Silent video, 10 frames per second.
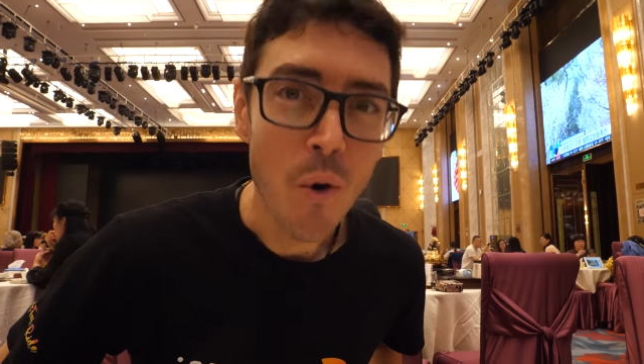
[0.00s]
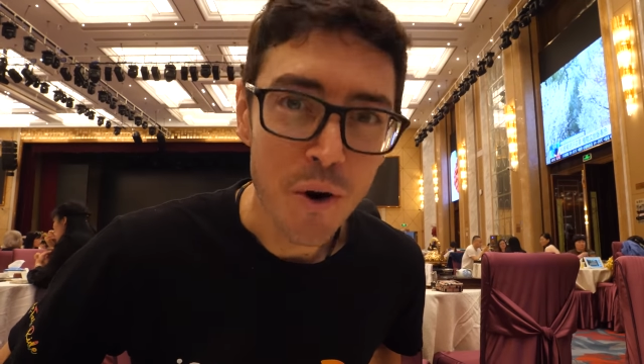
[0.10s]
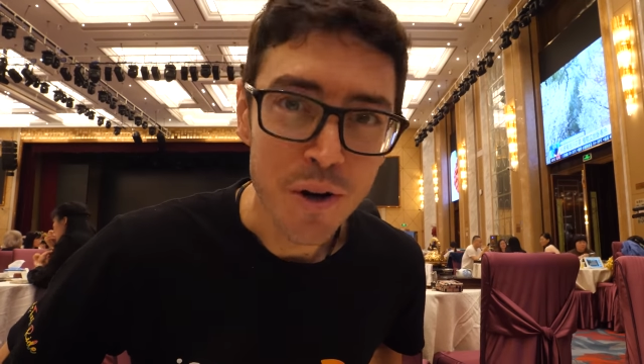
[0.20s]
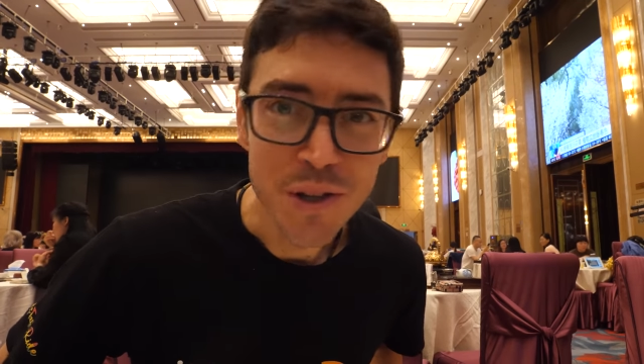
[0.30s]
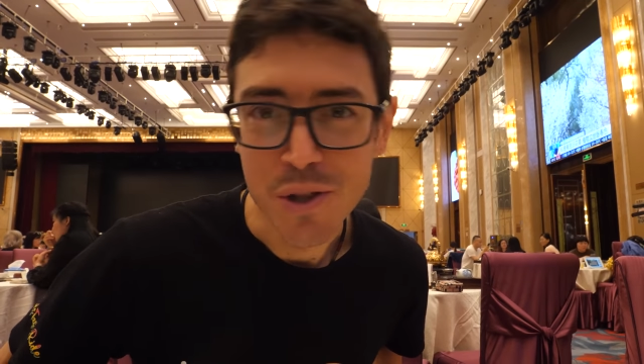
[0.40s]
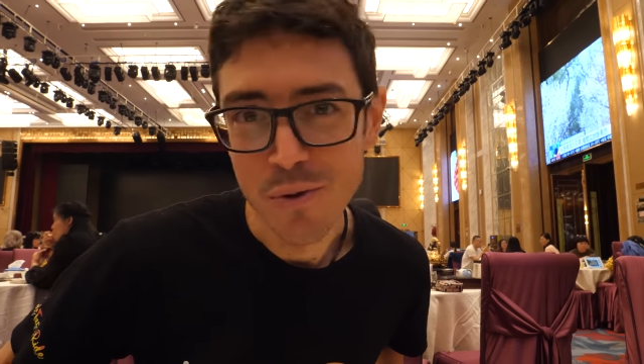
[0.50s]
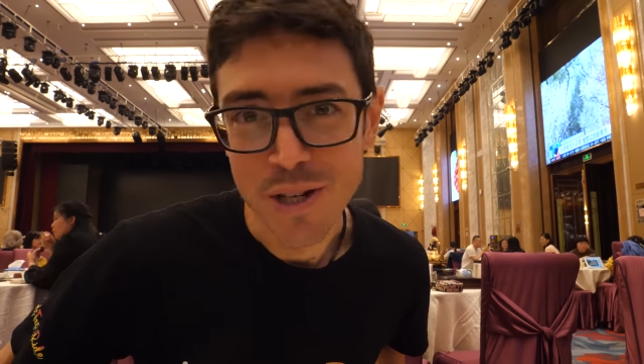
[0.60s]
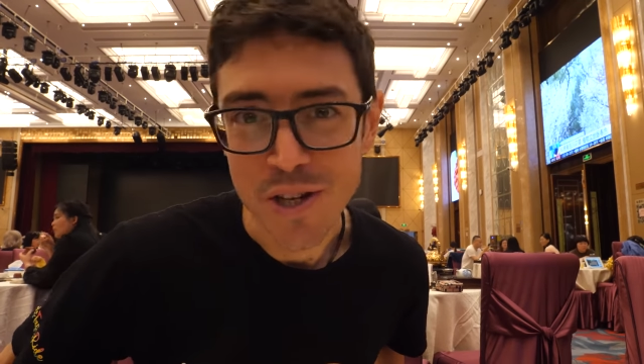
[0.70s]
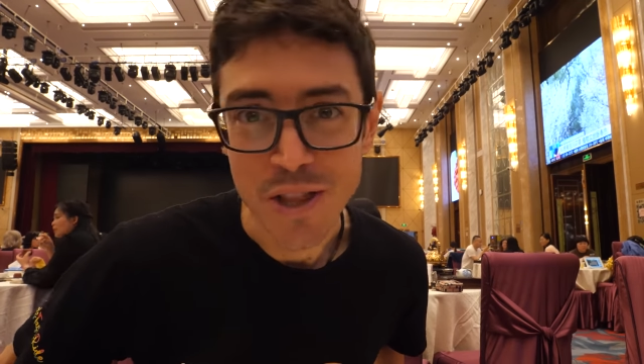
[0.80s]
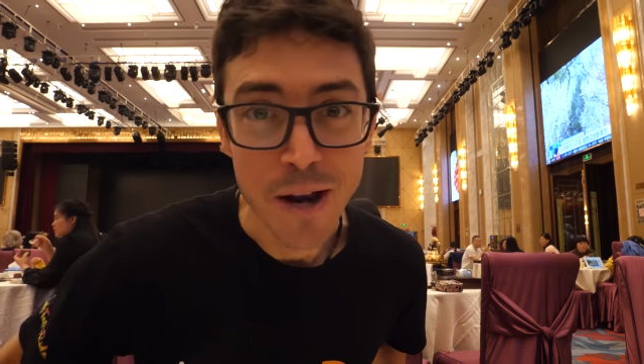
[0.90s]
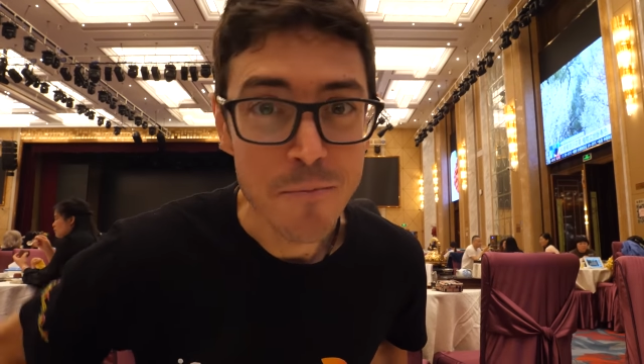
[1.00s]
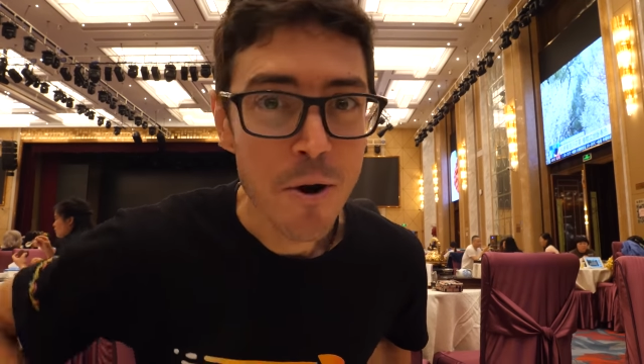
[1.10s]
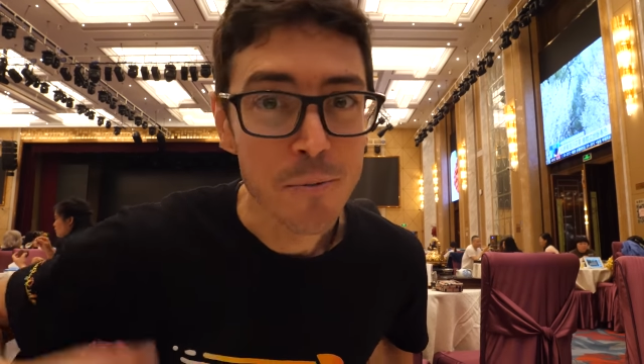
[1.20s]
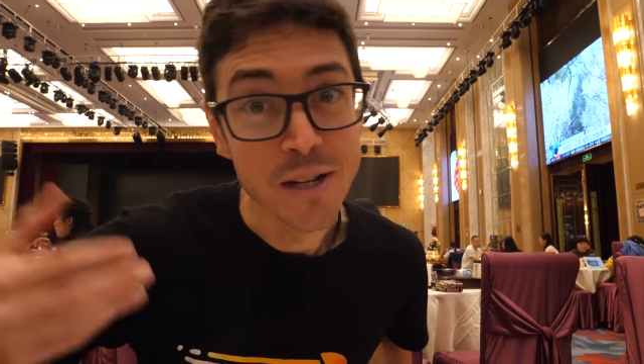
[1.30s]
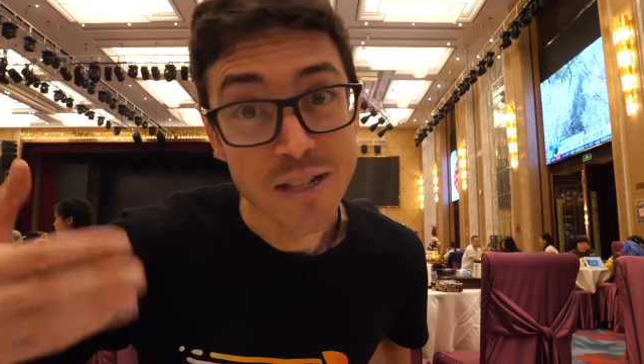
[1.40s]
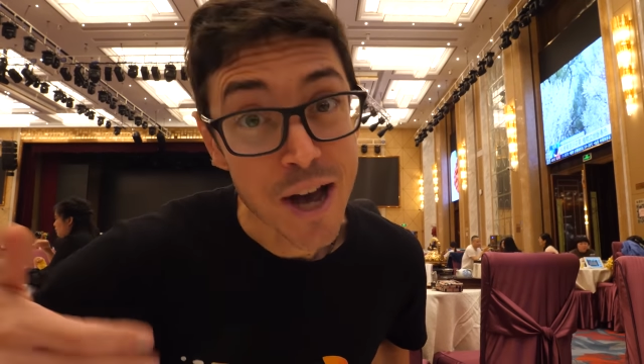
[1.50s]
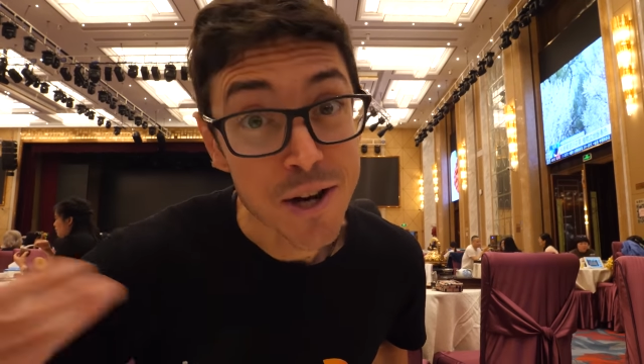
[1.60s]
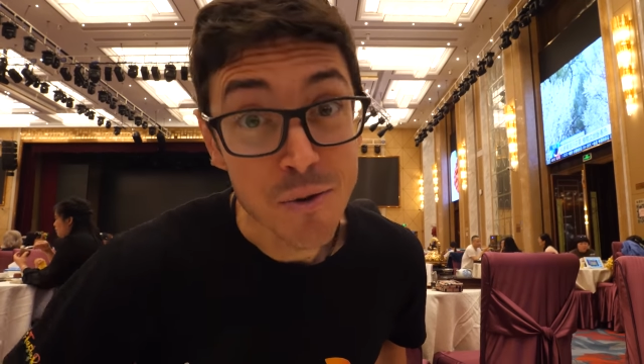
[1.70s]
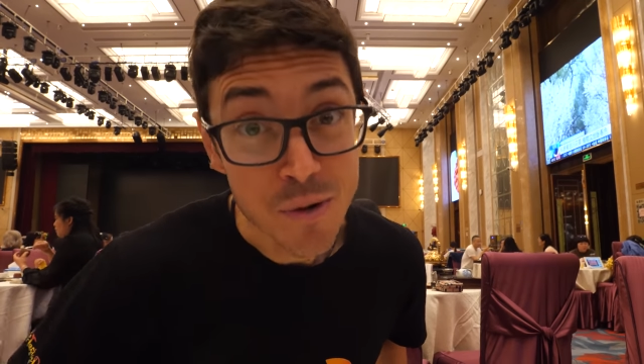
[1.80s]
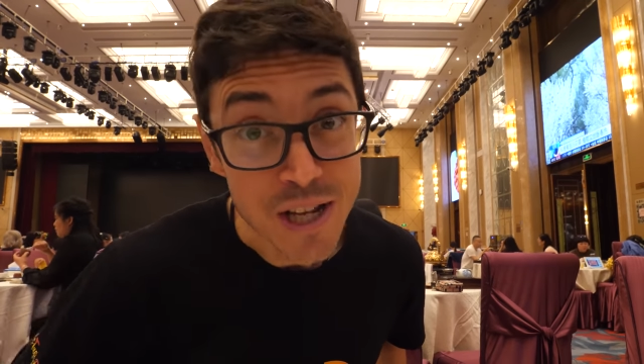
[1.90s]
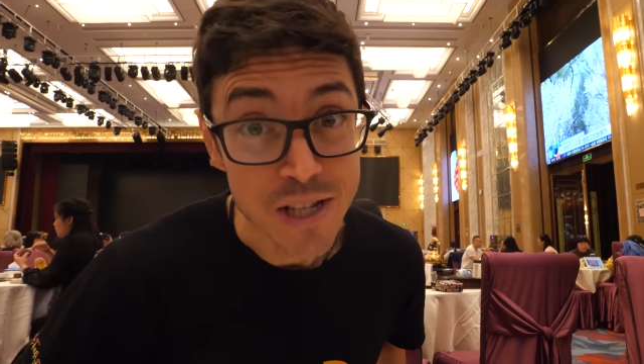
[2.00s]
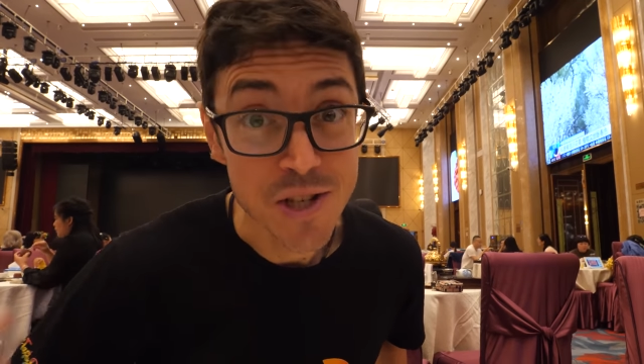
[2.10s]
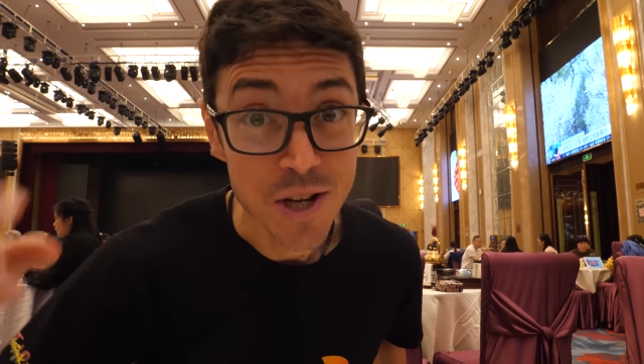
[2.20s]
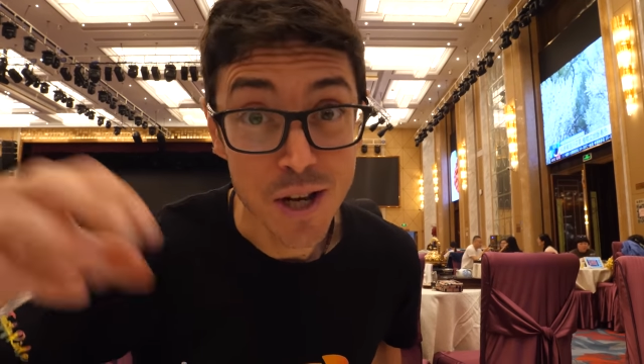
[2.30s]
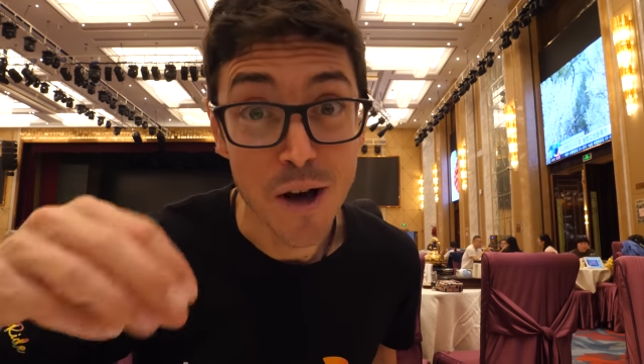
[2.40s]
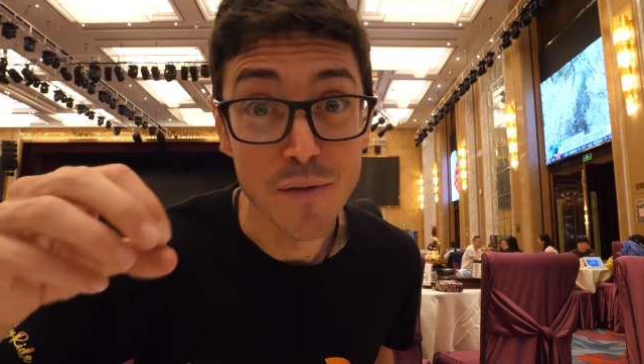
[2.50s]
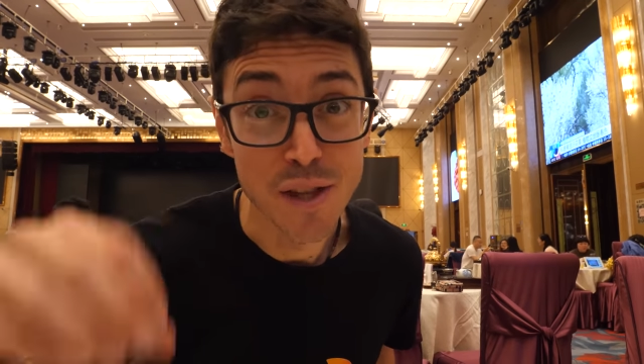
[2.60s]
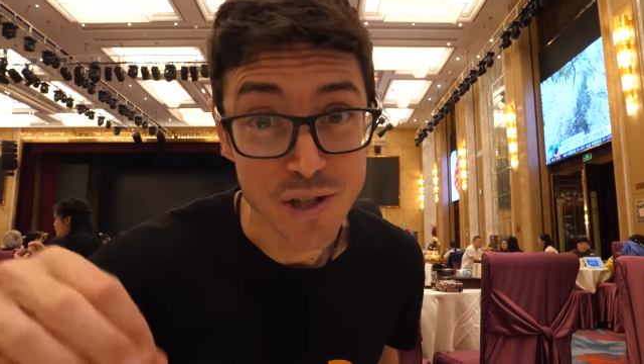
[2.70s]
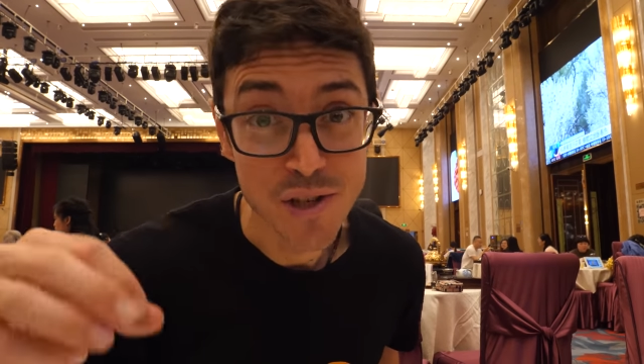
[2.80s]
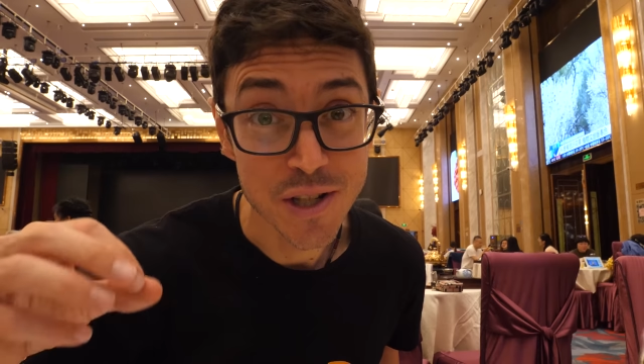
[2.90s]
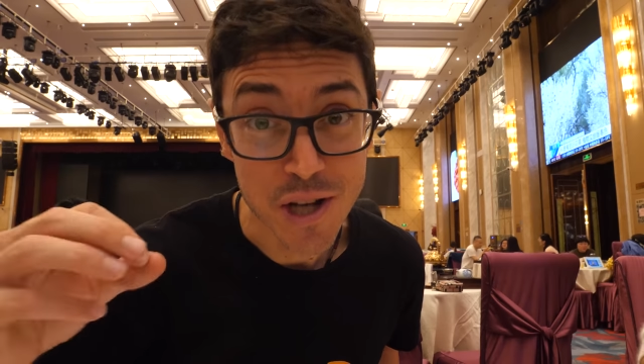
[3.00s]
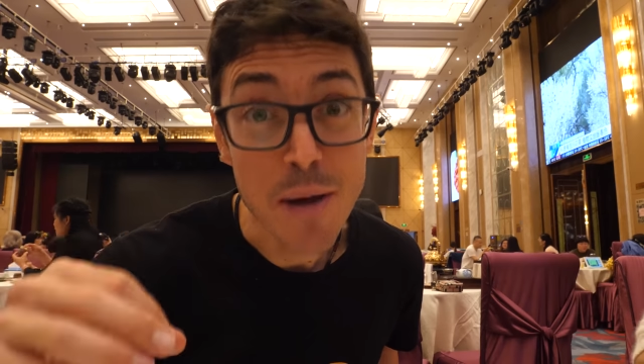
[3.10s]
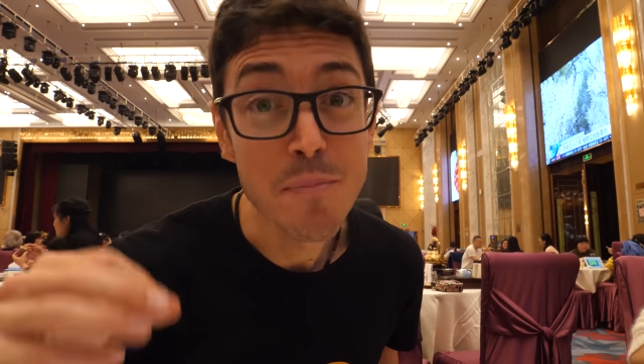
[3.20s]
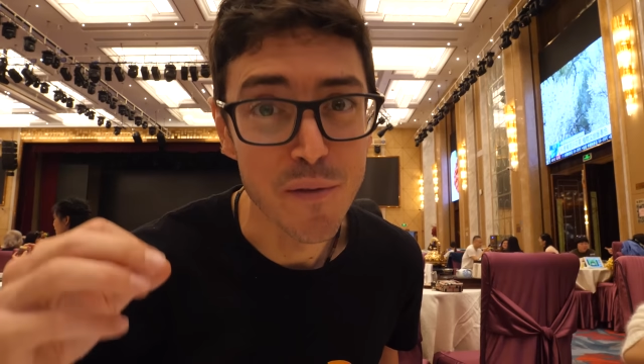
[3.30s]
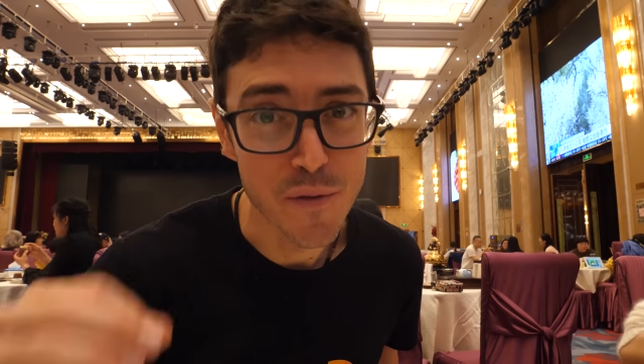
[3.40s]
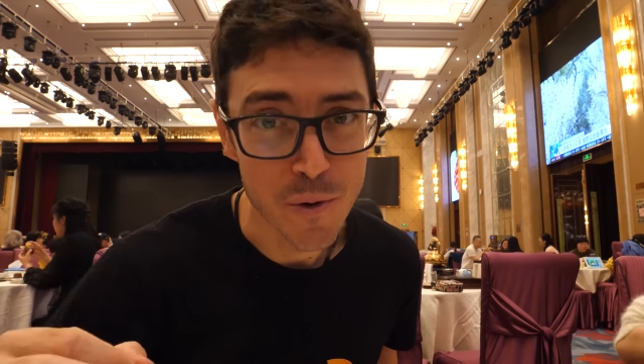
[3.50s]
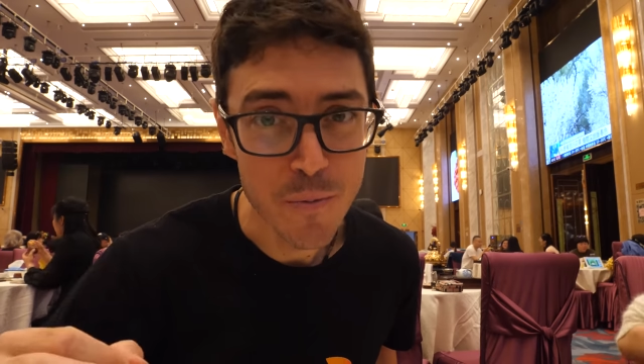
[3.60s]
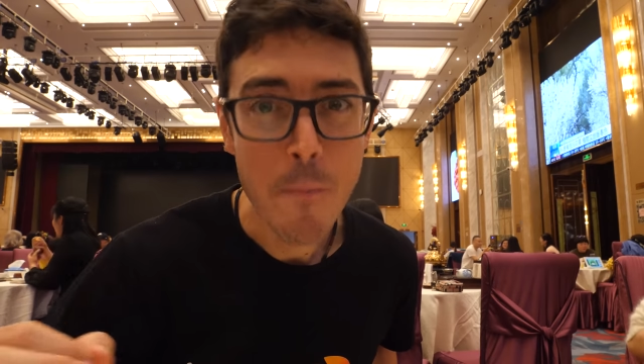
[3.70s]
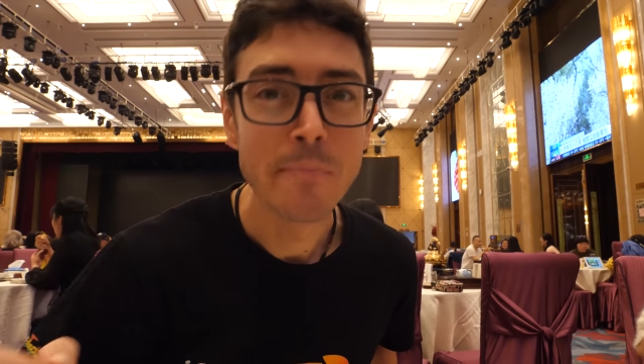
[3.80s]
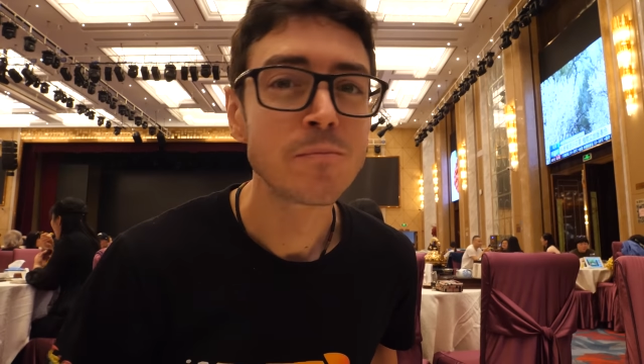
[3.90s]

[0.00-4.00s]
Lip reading: or the reason that retirees love this type of food,